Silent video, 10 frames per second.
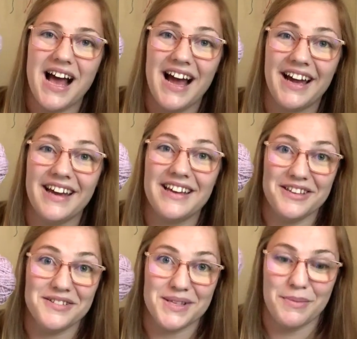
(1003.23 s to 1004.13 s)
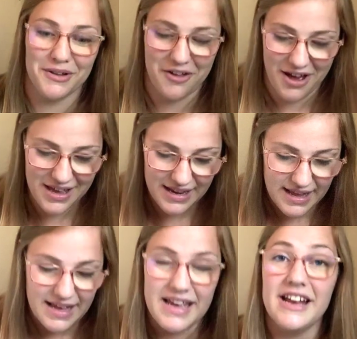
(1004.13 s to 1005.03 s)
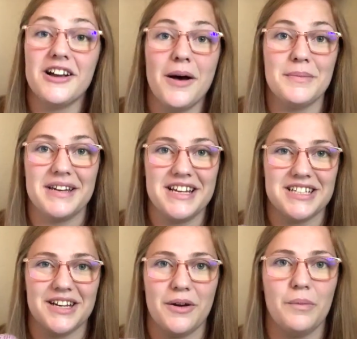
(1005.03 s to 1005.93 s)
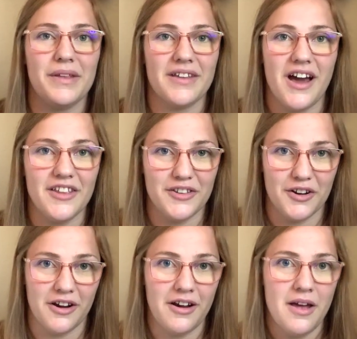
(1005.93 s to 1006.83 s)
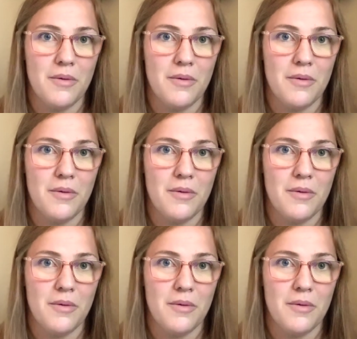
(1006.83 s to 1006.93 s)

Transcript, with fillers: I use them a lot in combination with other